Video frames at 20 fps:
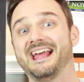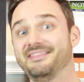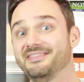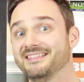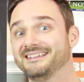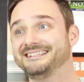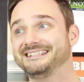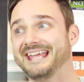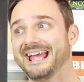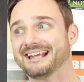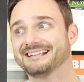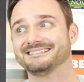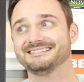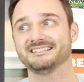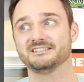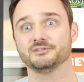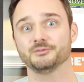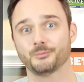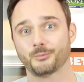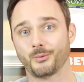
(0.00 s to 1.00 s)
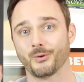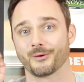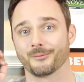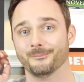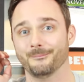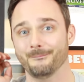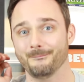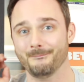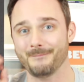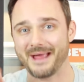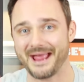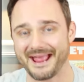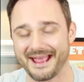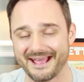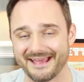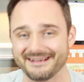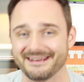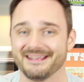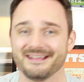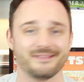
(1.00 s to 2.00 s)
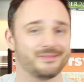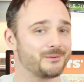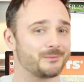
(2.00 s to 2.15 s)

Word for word: And the Texans were mad.